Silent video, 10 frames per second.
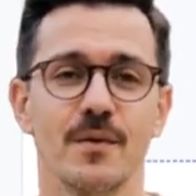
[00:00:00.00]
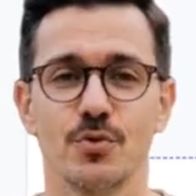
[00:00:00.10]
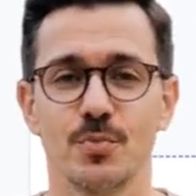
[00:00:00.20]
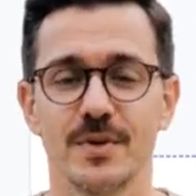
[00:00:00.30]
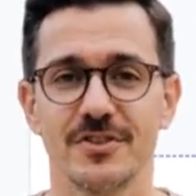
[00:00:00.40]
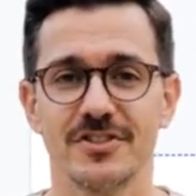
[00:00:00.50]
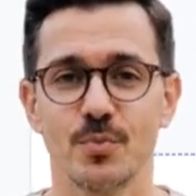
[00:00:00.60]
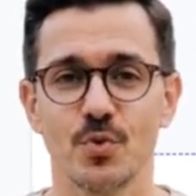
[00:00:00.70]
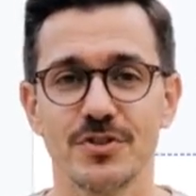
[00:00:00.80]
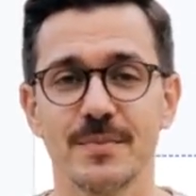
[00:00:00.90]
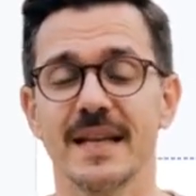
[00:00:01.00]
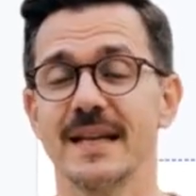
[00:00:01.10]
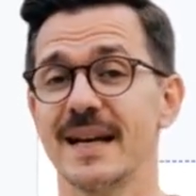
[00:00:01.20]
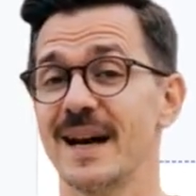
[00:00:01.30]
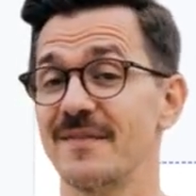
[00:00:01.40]
Lumina supports
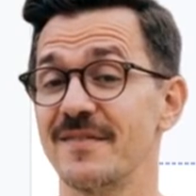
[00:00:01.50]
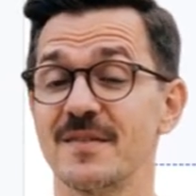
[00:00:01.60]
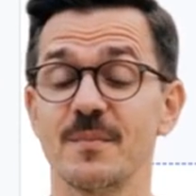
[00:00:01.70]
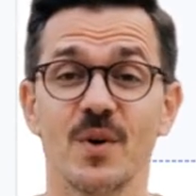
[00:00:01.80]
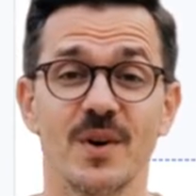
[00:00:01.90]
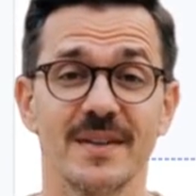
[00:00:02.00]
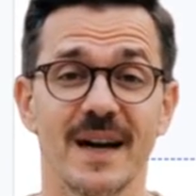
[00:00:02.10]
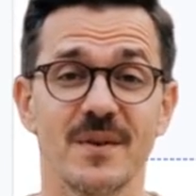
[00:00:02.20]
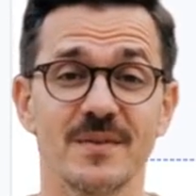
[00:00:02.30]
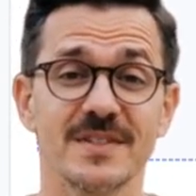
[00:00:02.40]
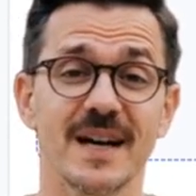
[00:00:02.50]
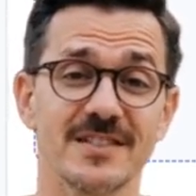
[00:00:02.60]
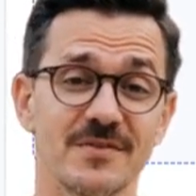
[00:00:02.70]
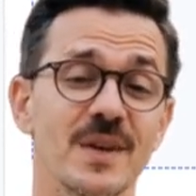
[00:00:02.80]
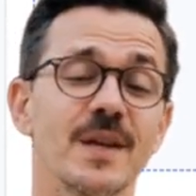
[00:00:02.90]
PDFs, markdown,
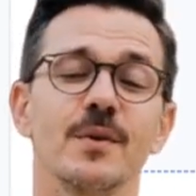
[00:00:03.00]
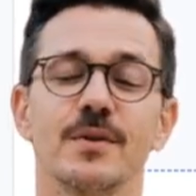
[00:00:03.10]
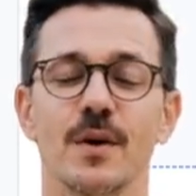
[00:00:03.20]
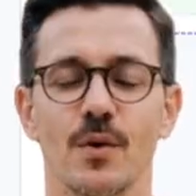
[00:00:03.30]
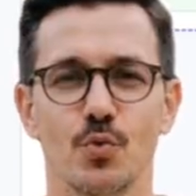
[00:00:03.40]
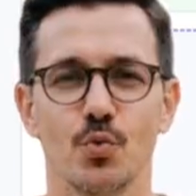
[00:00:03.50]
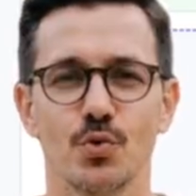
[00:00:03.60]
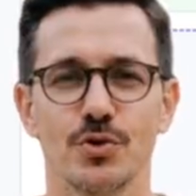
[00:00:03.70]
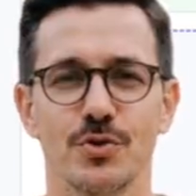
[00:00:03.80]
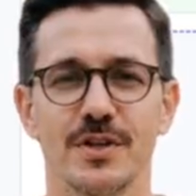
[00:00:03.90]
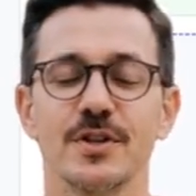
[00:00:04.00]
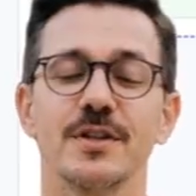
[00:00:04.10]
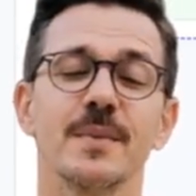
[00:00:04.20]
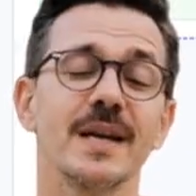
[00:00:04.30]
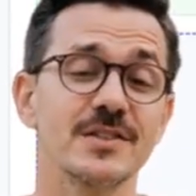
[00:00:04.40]
text files, or you can
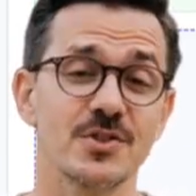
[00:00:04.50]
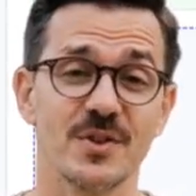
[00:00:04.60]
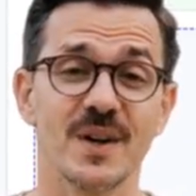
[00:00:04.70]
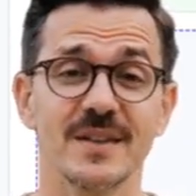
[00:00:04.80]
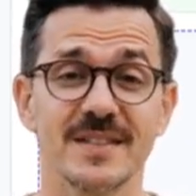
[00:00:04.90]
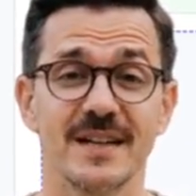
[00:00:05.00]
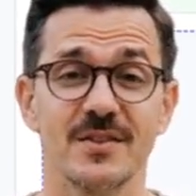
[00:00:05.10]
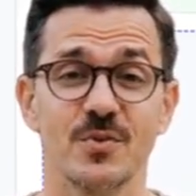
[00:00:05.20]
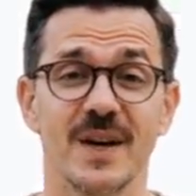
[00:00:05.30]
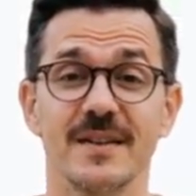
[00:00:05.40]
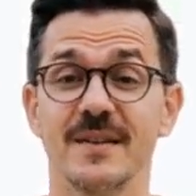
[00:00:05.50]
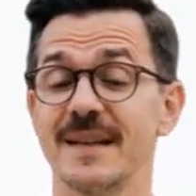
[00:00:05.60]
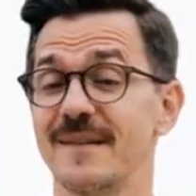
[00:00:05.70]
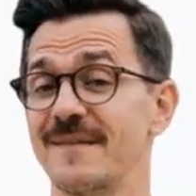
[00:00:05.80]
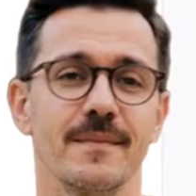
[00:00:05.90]
just paste your content
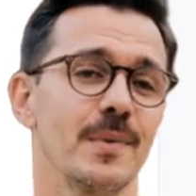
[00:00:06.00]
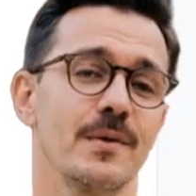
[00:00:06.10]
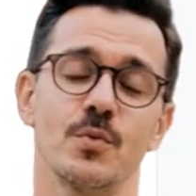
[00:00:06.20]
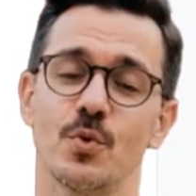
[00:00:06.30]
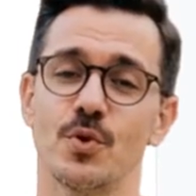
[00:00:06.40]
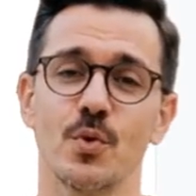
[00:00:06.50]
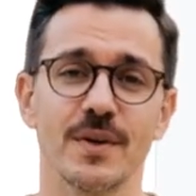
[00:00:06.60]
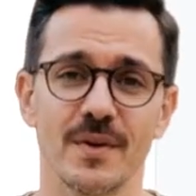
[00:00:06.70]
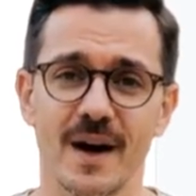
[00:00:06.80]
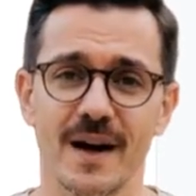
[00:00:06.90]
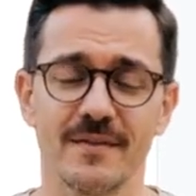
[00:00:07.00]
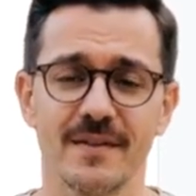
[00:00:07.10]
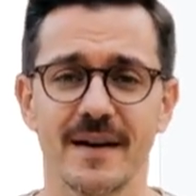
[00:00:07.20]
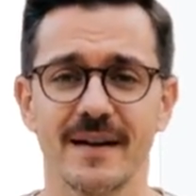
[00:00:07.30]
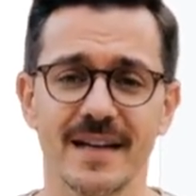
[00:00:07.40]
directly. Before going
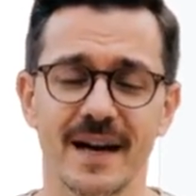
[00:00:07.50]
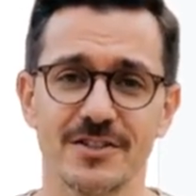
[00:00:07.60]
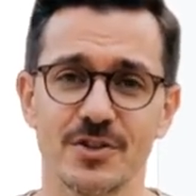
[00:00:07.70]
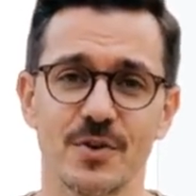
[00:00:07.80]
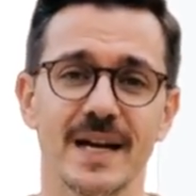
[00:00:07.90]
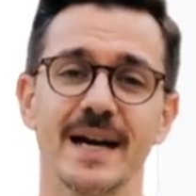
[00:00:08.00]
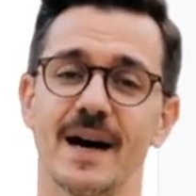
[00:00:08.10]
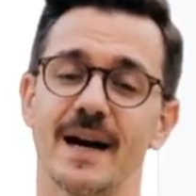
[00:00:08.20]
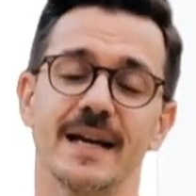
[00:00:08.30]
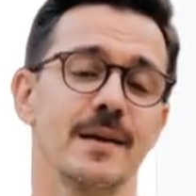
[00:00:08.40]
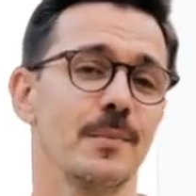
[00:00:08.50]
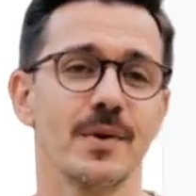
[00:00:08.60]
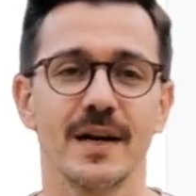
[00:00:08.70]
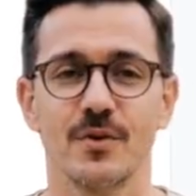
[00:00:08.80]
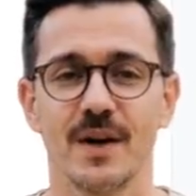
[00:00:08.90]
live, test your AI in the
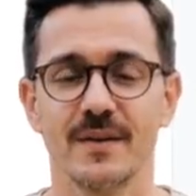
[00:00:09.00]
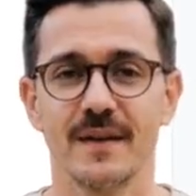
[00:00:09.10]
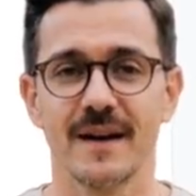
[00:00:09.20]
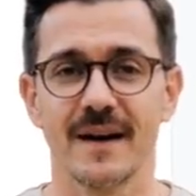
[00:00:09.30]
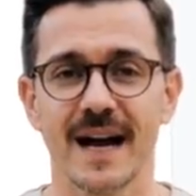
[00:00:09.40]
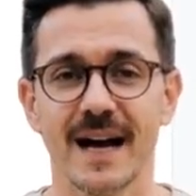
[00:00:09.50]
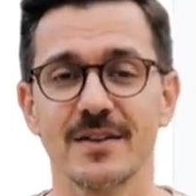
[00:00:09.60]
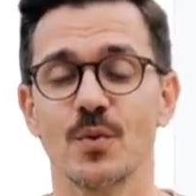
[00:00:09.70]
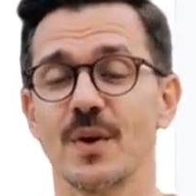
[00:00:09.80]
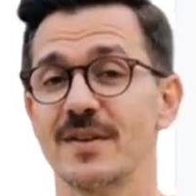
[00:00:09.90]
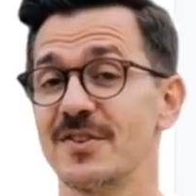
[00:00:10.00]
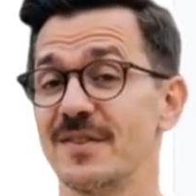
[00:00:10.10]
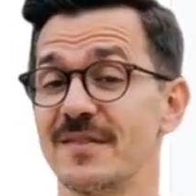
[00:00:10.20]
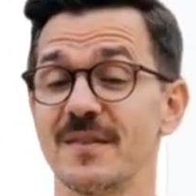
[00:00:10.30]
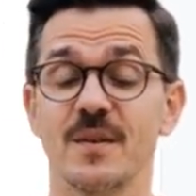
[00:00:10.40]
playground. Ask
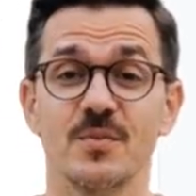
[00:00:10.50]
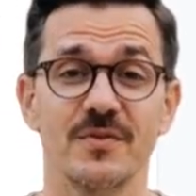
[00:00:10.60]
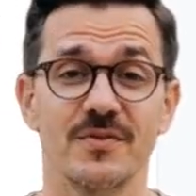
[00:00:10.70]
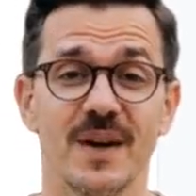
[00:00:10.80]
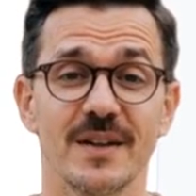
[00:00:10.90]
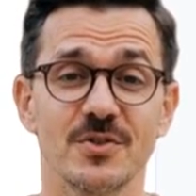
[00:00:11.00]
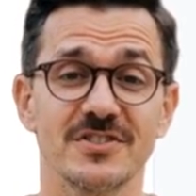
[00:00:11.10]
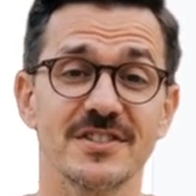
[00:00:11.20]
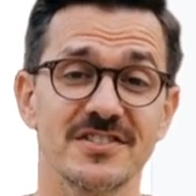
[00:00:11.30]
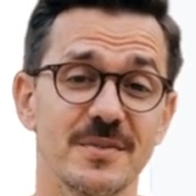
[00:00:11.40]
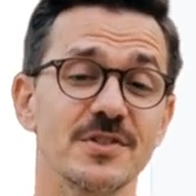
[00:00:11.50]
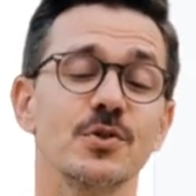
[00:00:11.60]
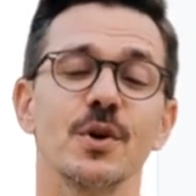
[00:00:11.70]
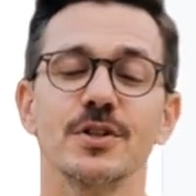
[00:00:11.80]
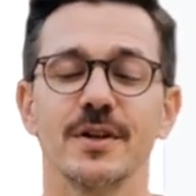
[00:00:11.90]
questions, refine your system
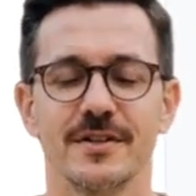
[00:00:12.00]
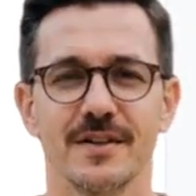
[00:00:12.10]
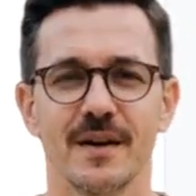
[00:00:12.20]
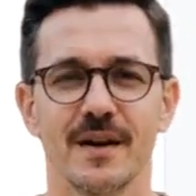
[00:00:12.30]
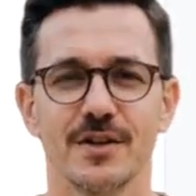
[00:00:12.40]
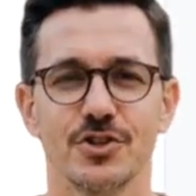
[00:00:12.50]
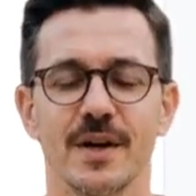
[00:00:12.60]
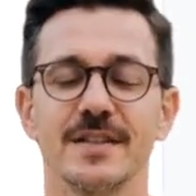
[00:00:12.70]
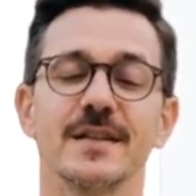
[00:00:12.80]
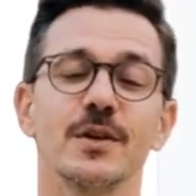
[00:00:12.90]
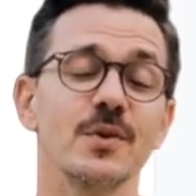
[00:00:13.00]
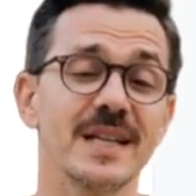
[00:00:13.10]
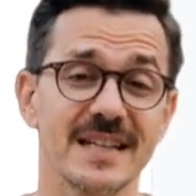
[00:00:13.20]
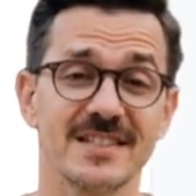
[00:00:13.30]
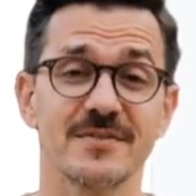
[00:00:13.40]
instructions, adjust the
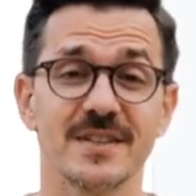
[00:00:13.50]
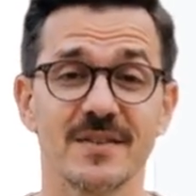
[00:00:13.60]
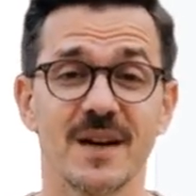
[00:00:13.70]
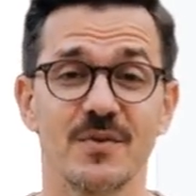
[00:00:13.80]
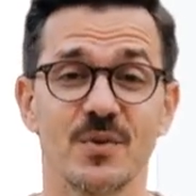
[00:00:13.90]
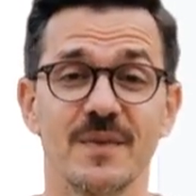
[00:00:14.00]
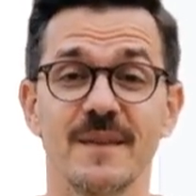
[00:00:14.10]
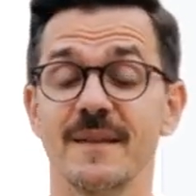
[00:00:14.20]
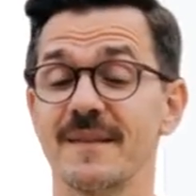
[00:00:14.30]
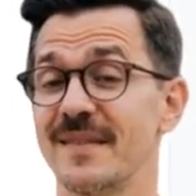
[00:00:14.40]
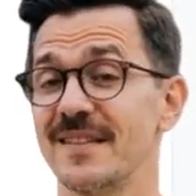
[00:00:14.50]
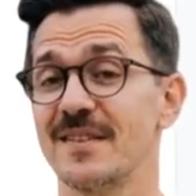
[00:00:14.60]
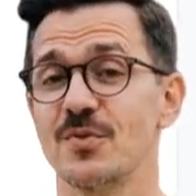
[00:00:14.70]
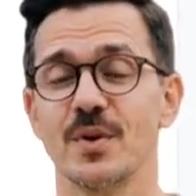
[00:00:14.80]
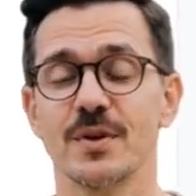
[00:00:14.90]
creativity level. This
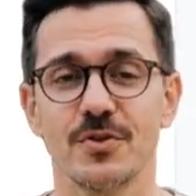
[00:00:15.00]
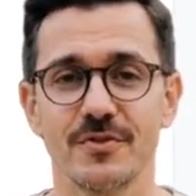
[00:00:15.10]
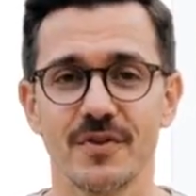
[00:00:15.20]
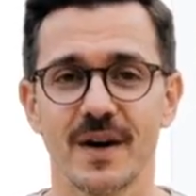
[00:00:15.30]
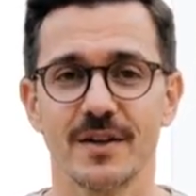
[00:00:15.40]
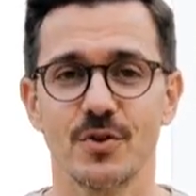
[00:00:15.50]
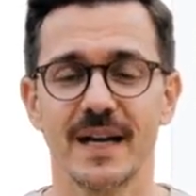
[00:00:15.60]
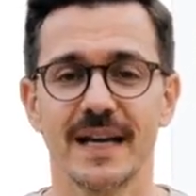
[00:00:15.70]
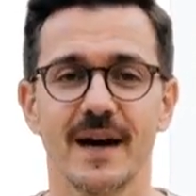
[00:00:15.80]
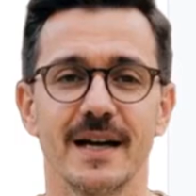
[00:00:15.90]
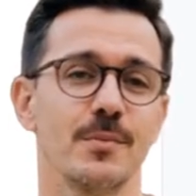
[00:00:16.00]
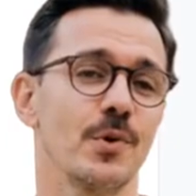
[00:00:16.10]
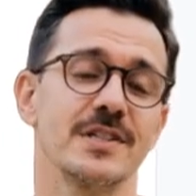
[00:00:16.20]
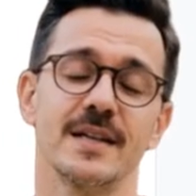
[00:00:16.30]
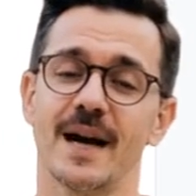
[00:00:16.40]
is where you define your AI's
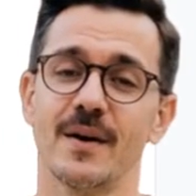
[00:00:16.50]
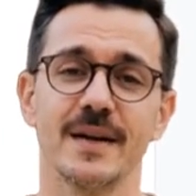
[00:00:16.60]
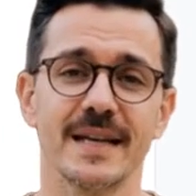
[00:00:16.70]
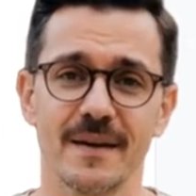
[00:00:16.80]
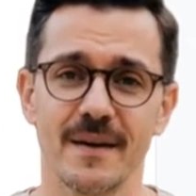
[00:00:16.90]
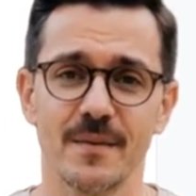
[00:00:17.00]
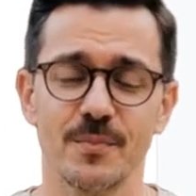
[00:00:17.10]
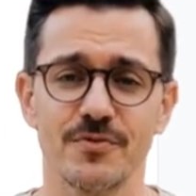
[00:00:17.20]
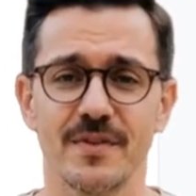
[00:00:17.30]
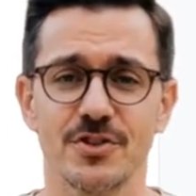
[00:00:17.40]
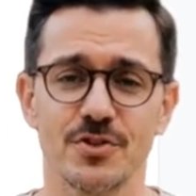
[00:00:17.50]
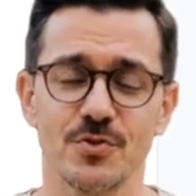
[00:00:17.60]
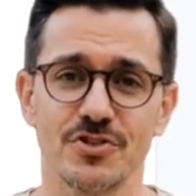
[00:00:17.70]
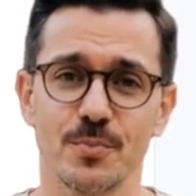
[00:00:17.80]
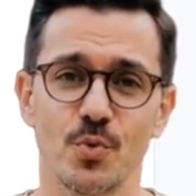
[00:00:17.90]
personality:
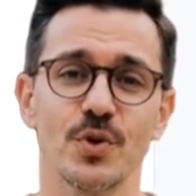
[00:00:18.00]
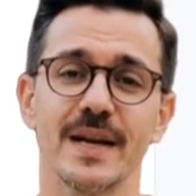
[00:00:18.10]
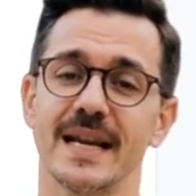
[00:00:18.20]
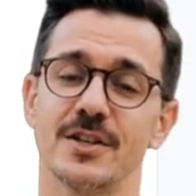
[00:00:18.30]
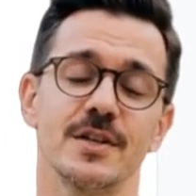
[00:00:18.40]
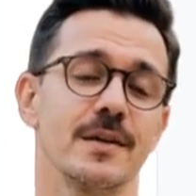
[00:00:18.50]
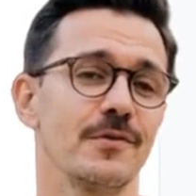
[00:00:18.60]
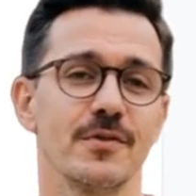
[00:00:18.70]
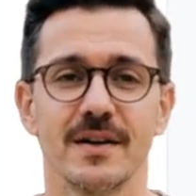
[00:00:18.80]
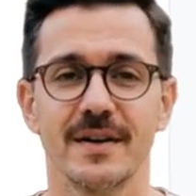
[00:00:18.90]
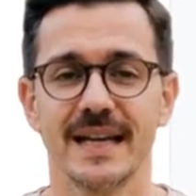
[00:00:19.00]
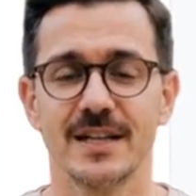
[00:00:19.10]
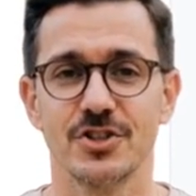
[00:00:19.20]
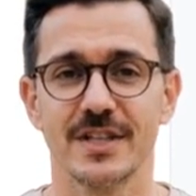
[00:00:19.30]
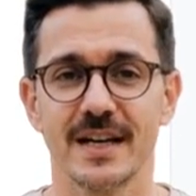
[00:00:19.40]
professional support agent, friendly
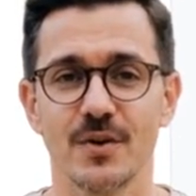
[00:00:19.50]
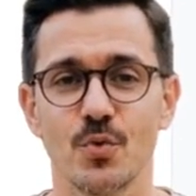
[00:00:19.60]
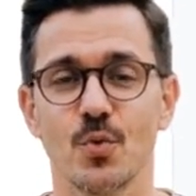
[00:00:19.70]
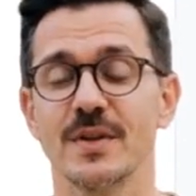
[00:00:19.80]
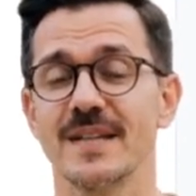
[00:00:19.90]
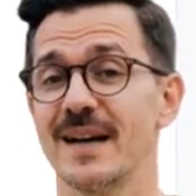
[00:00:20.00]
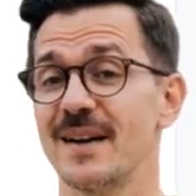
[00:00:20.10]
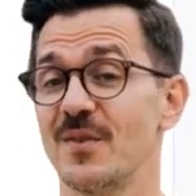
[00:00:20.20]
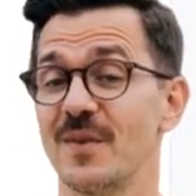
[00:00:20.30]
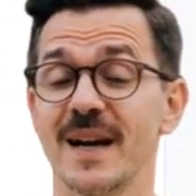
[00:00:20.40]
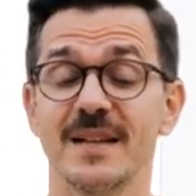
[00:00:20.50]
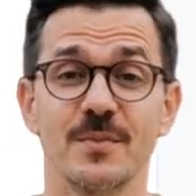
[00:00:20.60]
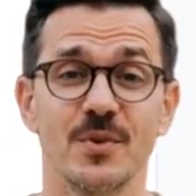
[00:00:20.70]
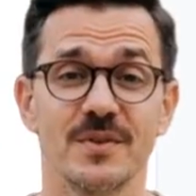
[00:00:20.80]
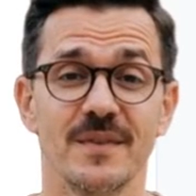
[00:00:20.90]
educator, or technical
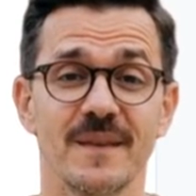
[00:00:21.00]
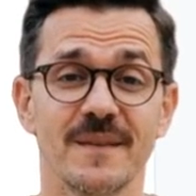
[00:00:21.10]
expert.